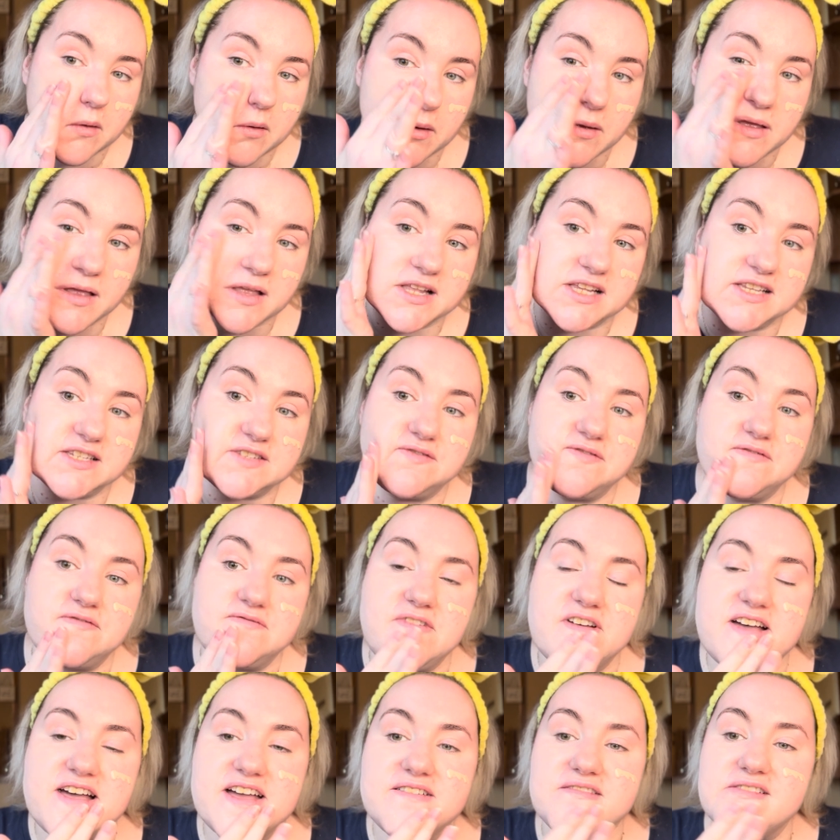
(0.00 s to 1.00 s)
It's
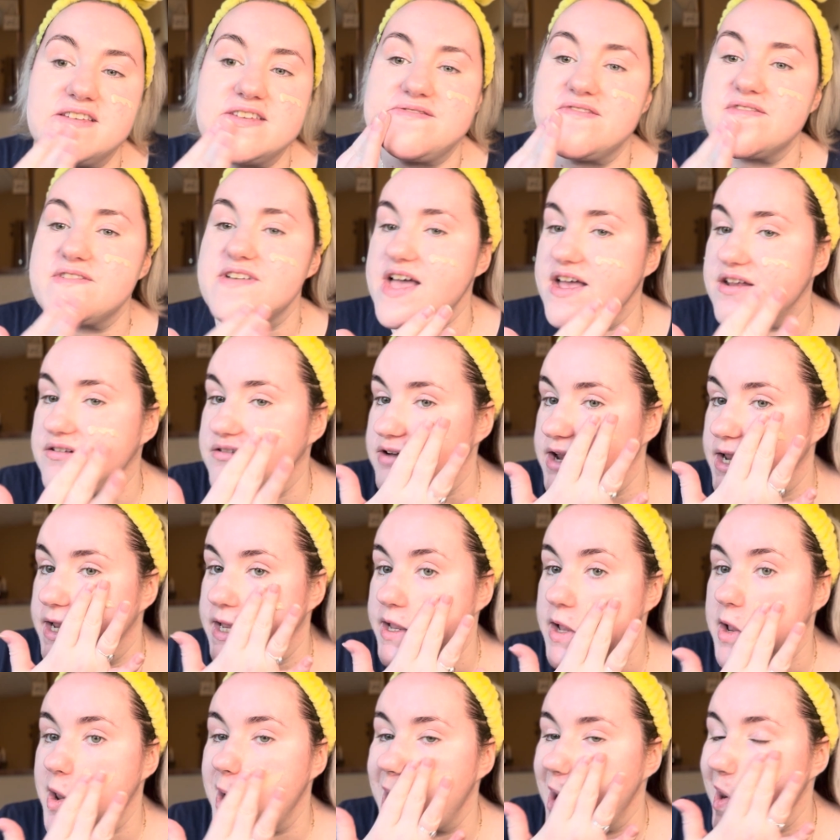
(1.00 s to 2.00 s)
very,
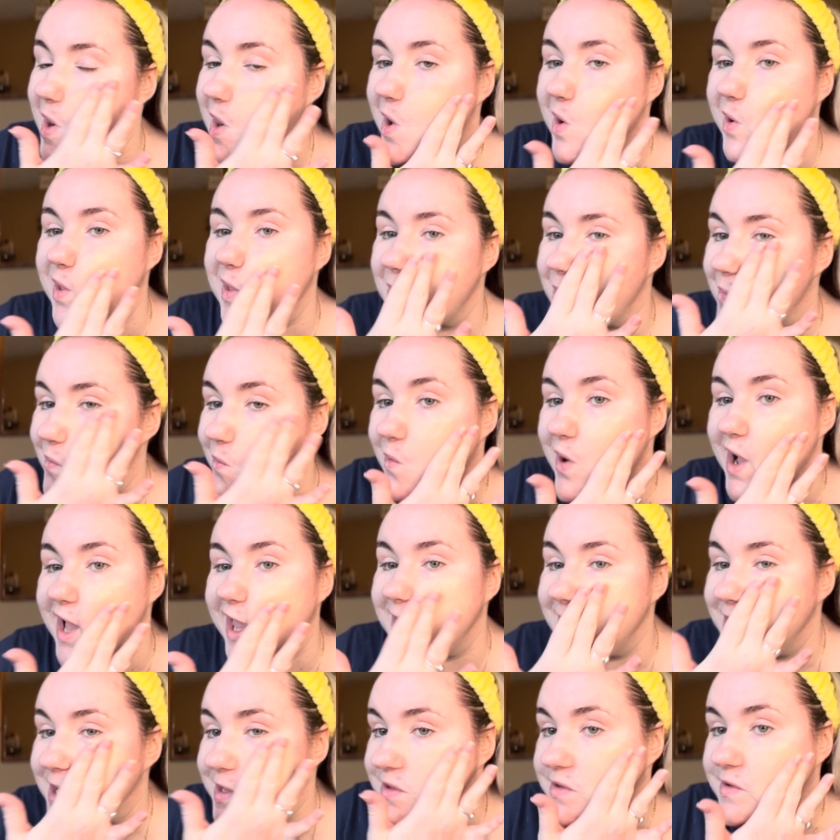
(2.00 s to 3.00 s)
very
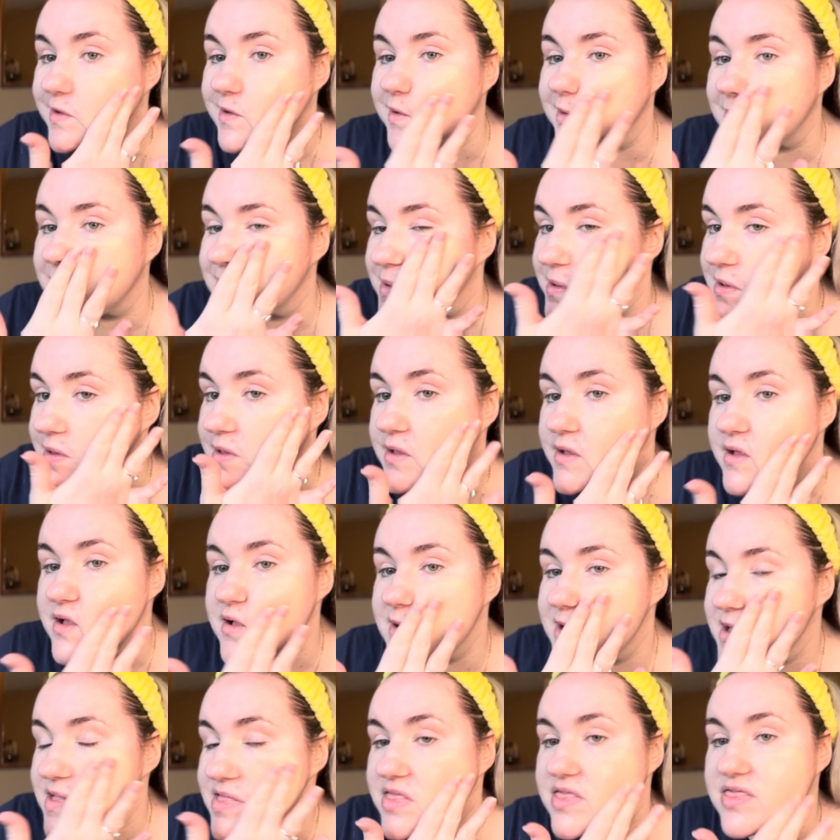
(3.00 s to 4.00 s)
lightweight,
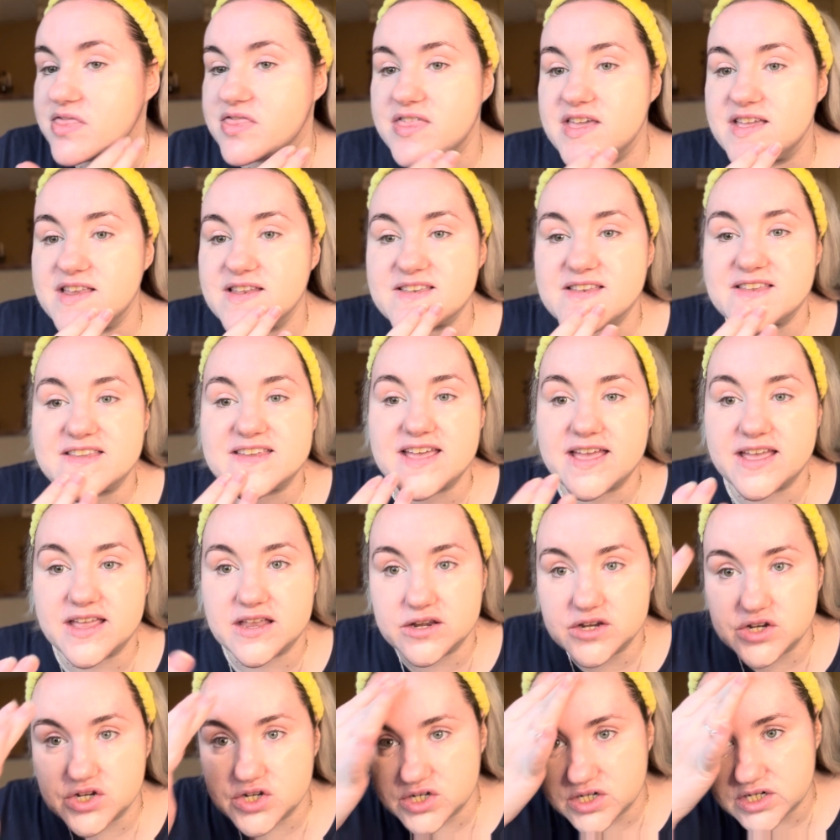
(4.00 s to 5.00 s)
thin
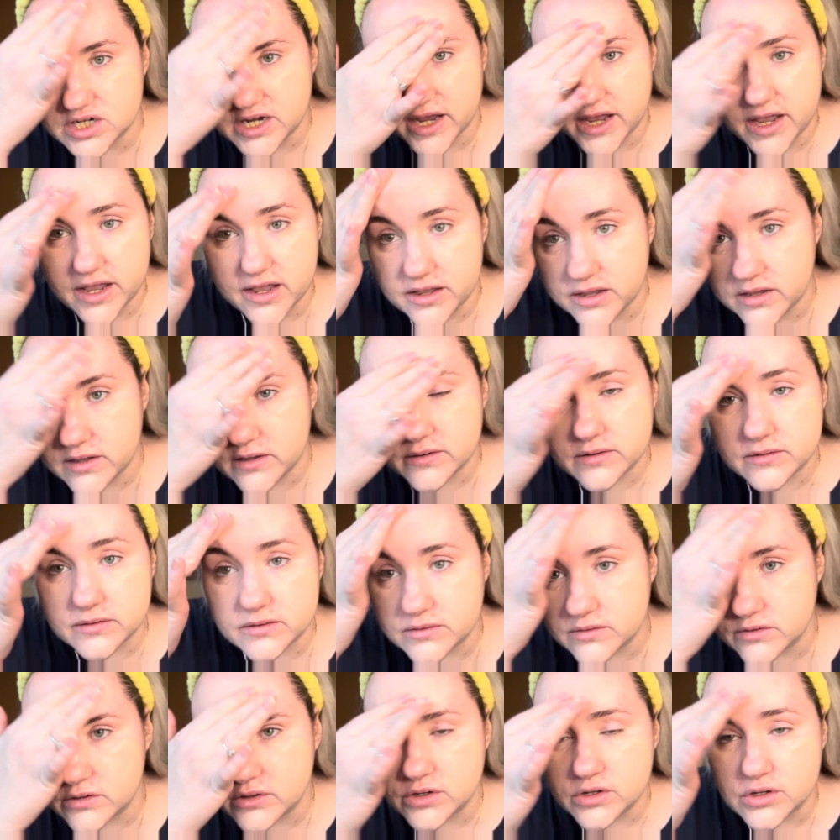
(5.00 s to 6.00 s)
texture,
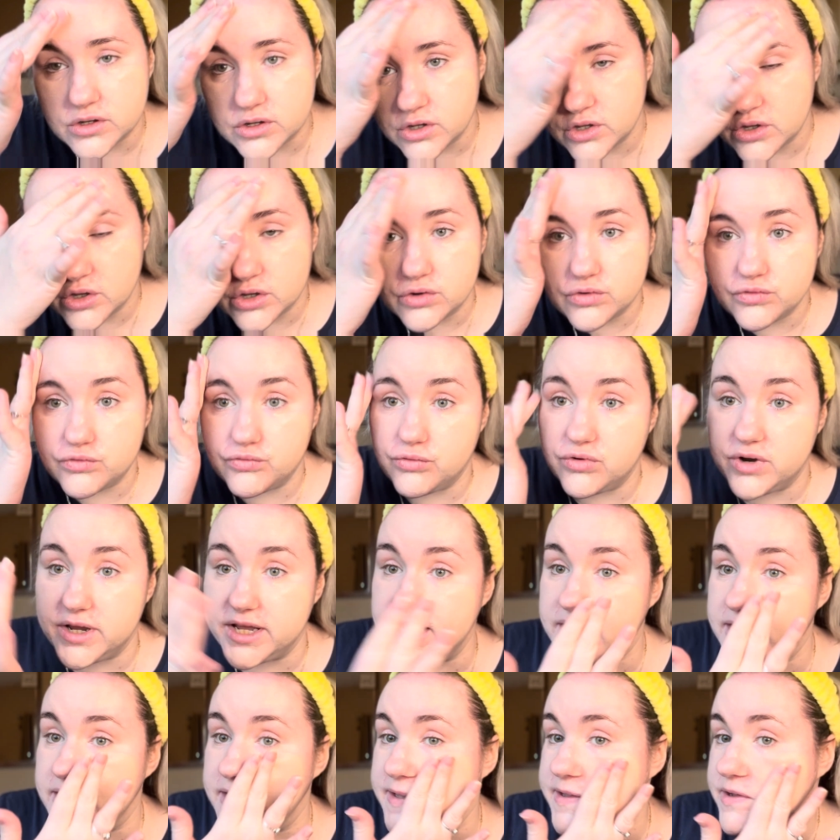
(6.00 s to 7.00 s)

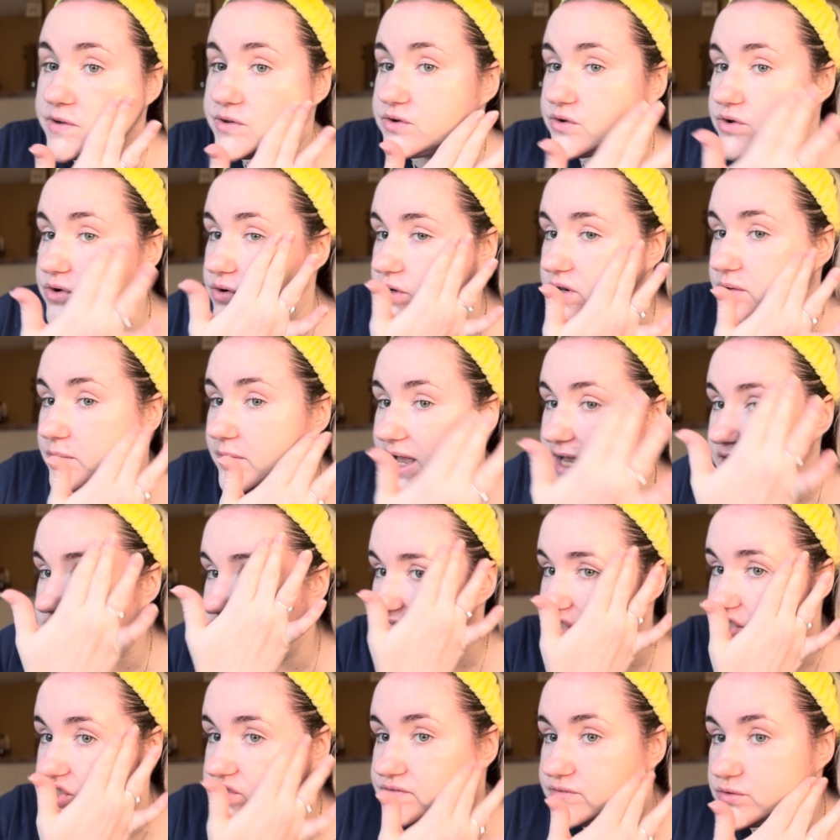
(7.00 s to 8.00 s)
really good colour
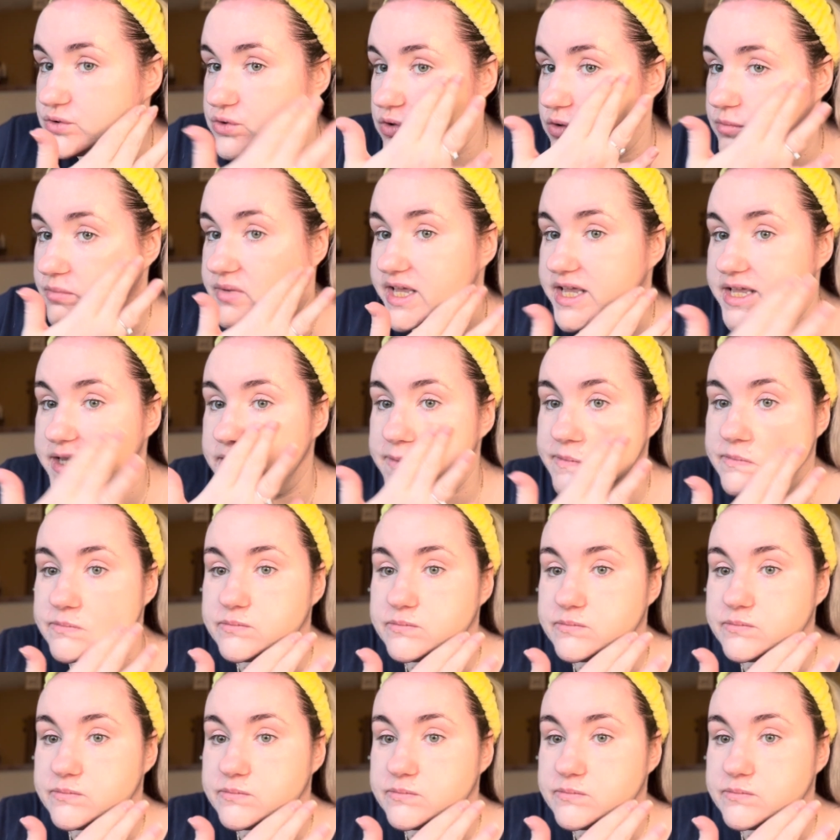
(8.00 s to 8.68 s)
match for me.